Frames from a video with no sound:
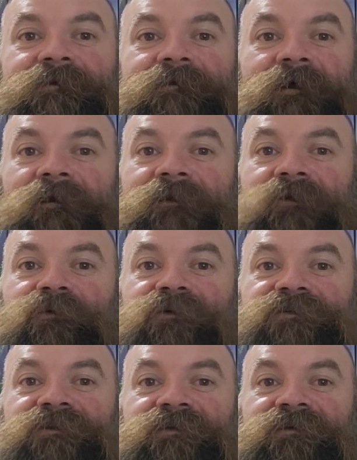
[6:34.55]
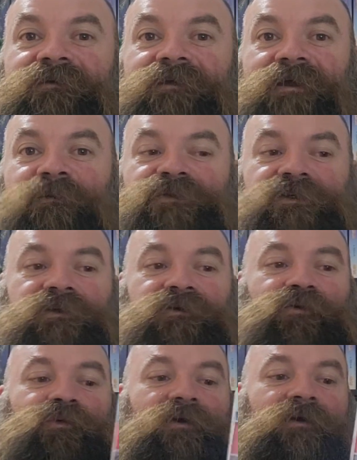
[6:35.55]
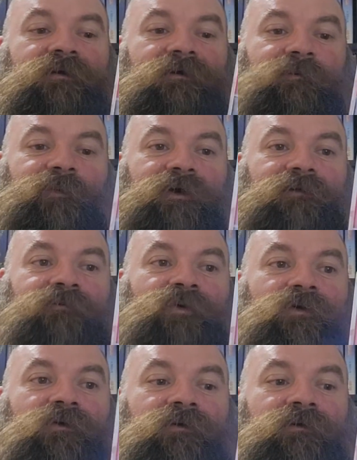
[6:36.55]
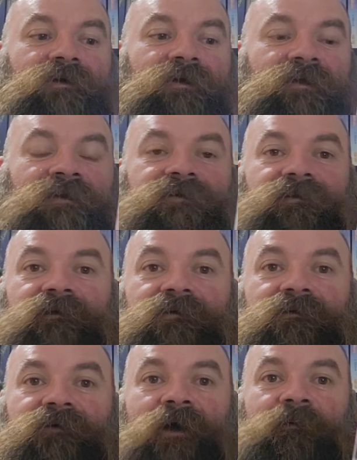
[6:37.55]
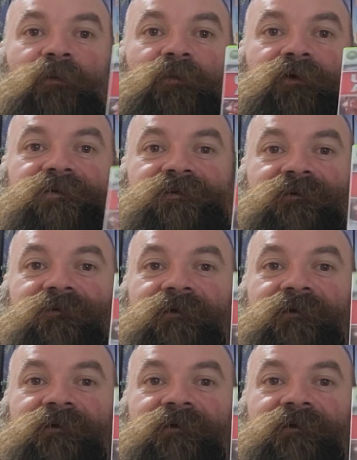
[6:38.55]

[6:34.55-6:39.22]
Not like it was in the MCU, but more akin to the comic book. So,